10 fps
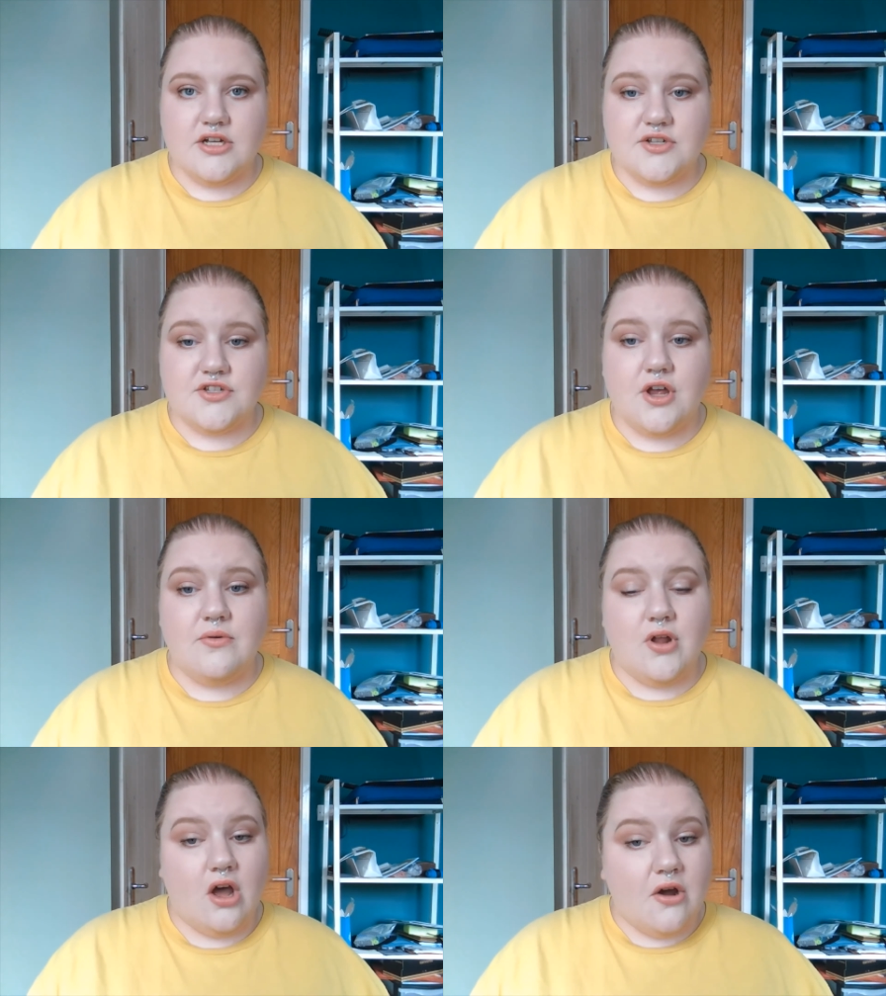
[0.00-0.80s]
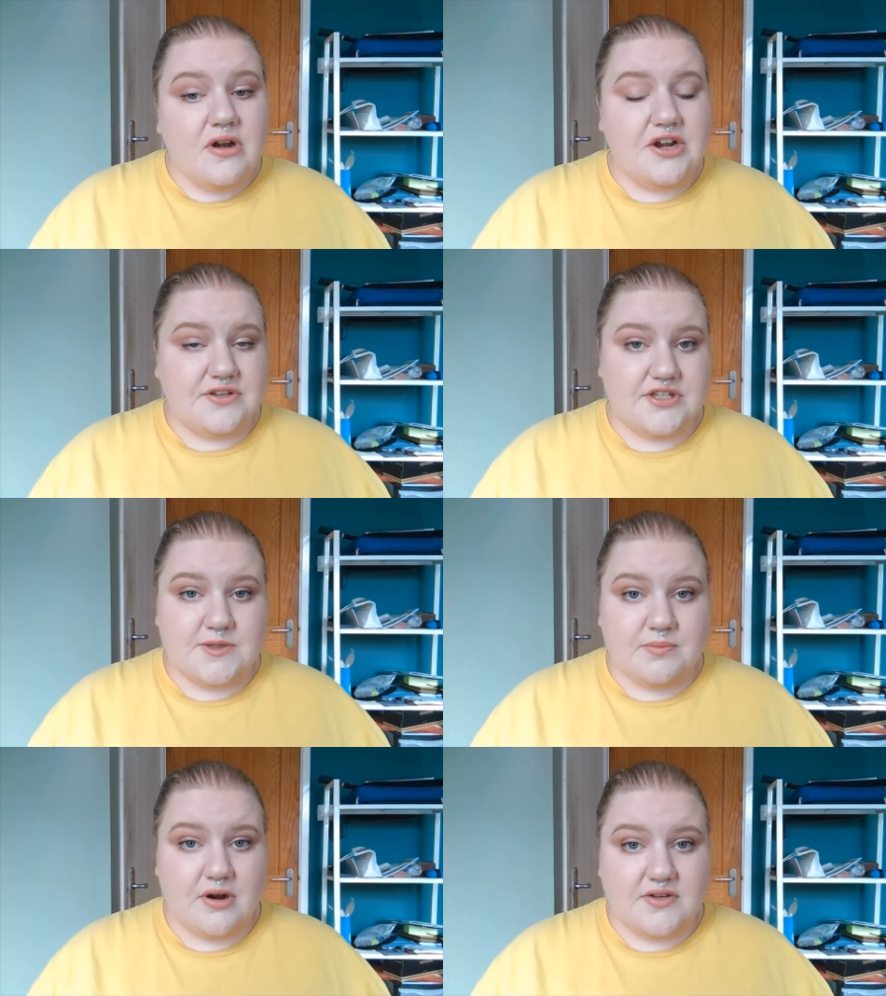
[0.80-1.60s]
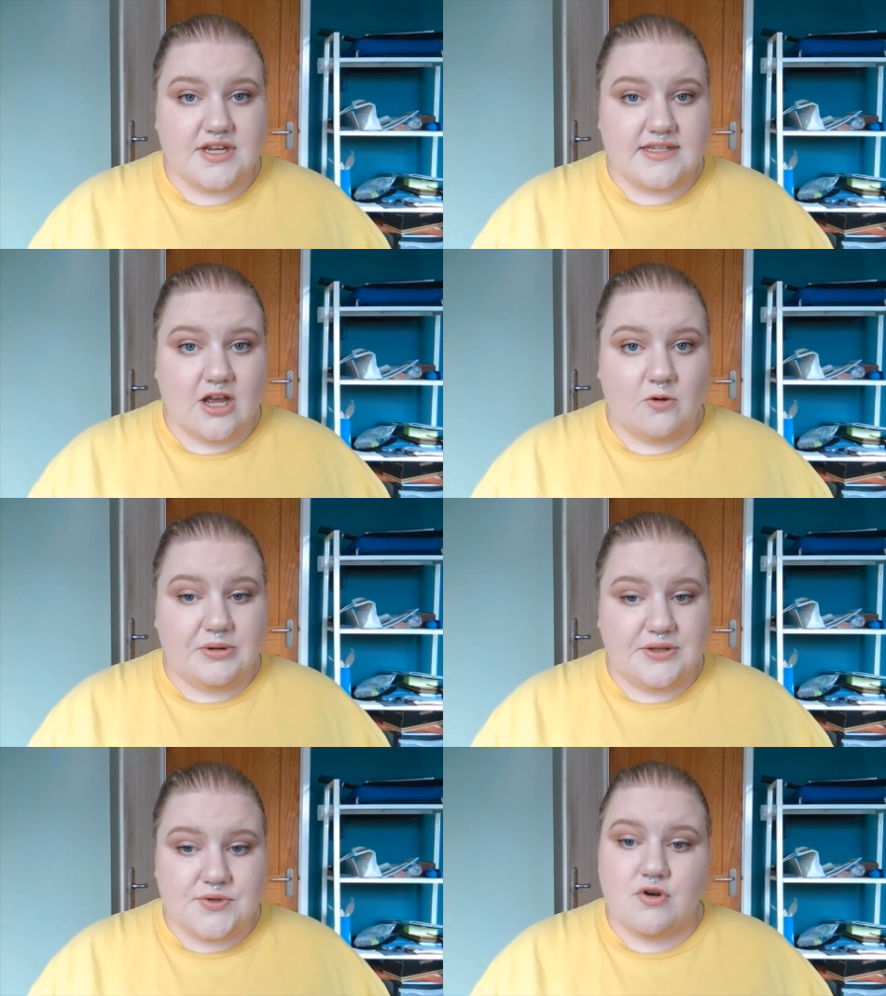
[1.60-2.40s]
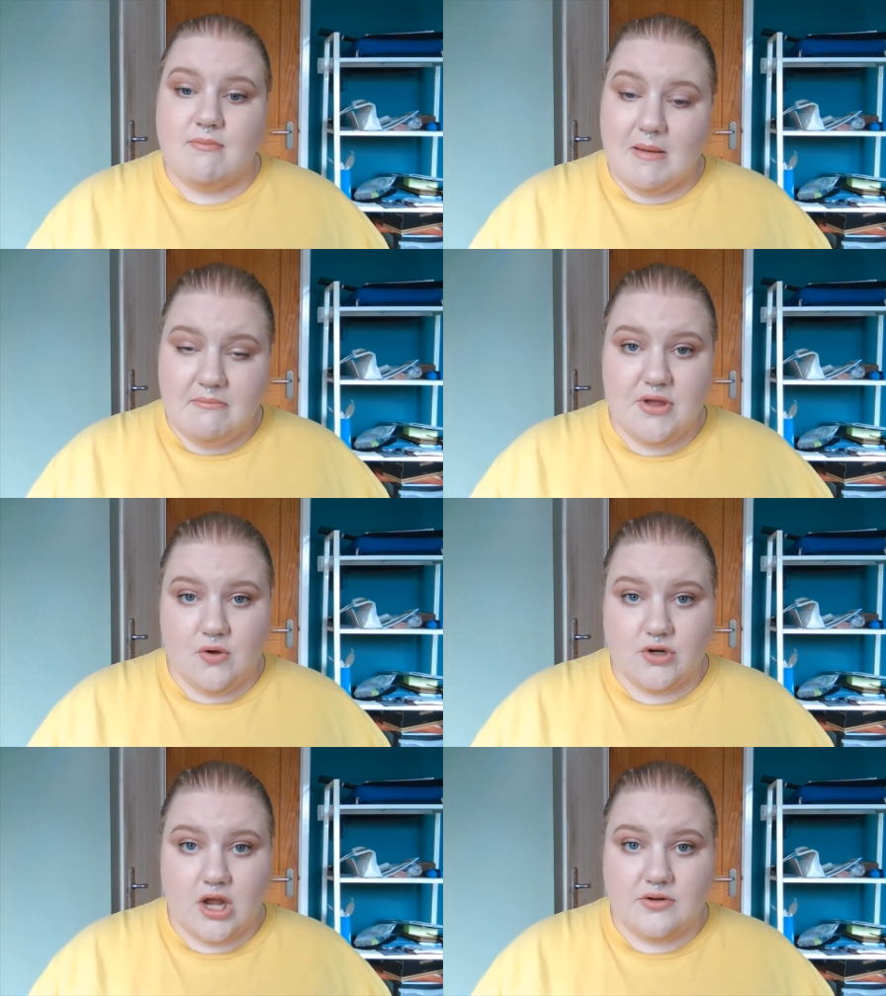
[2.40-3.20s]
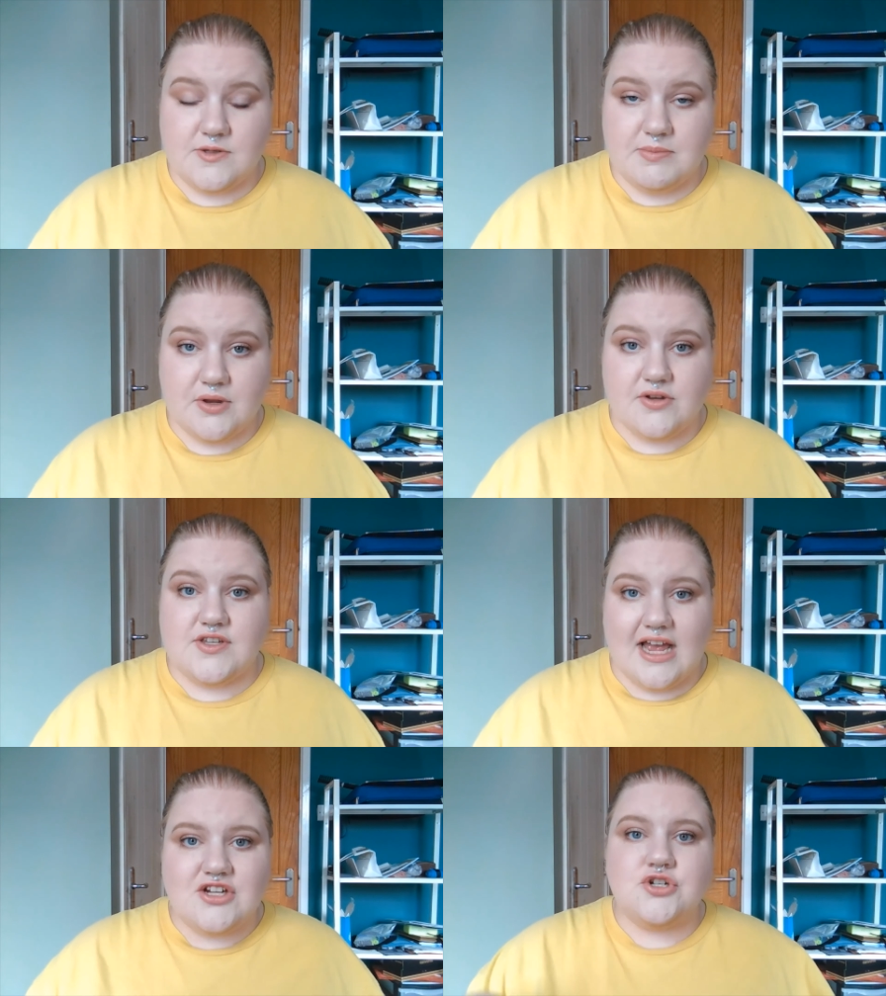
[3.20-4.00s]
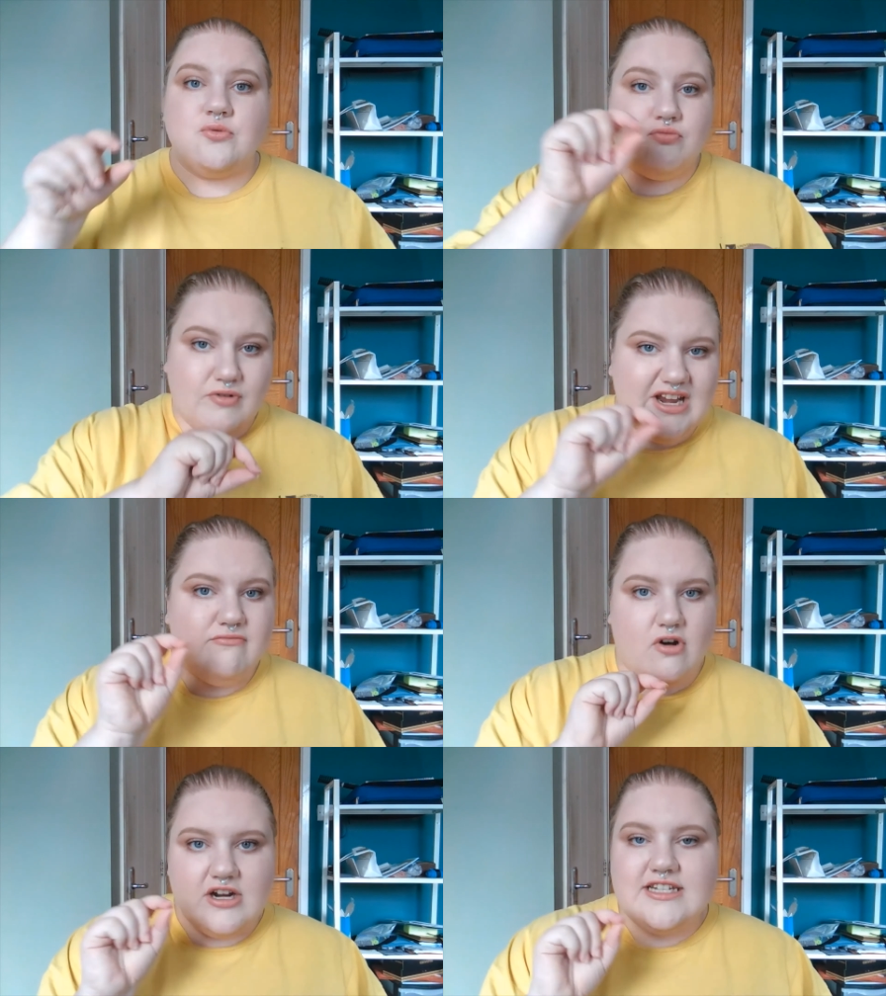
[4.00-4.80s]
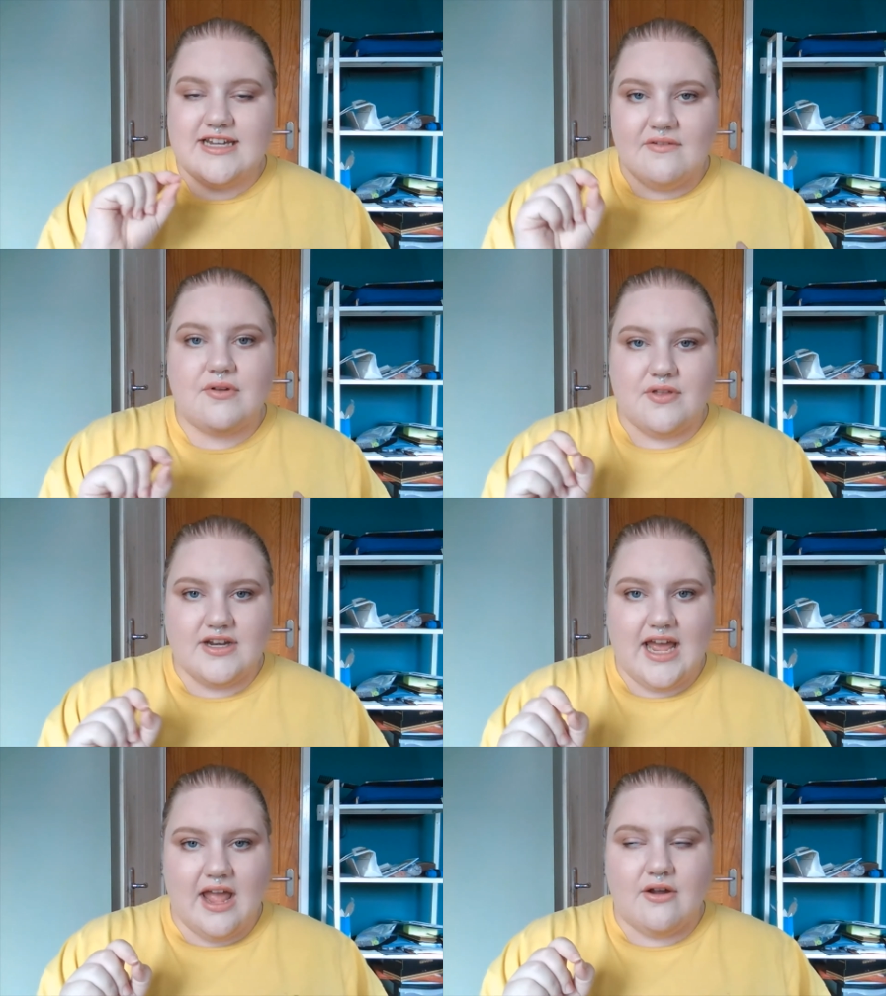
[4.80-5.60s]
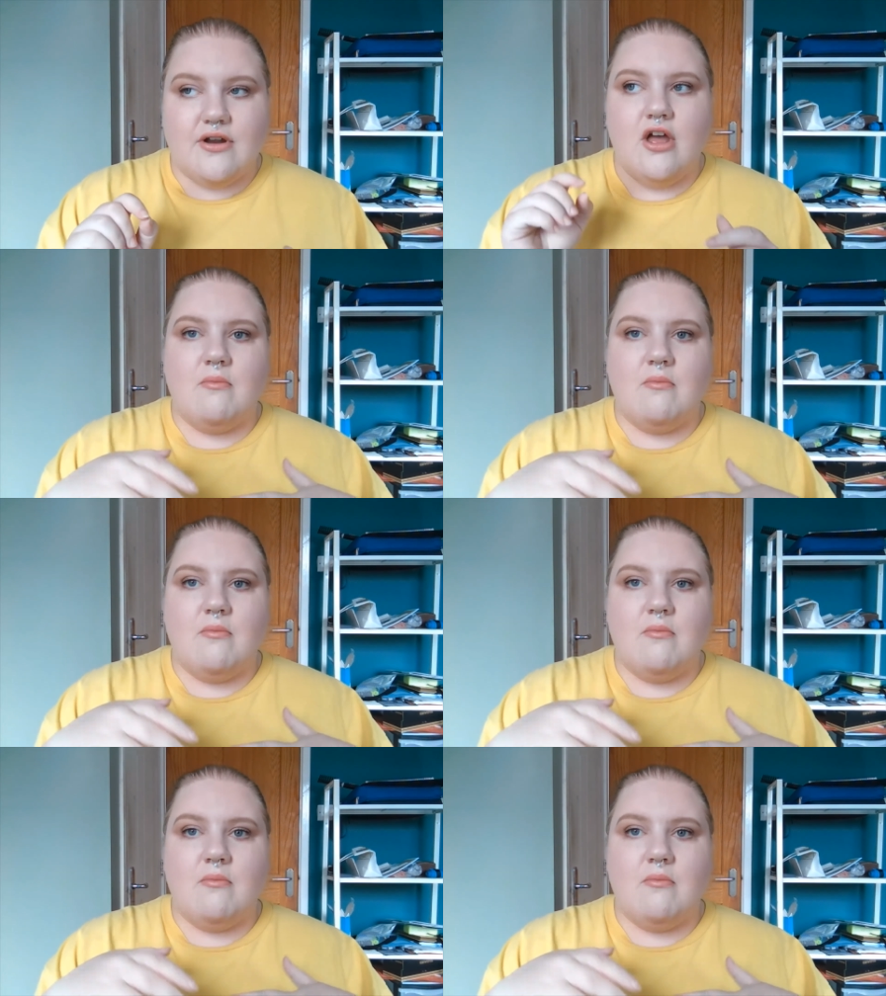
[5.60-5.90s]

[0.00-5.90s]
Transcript: So not only does this process help you to remember your notes, because as you're rewriting everything down,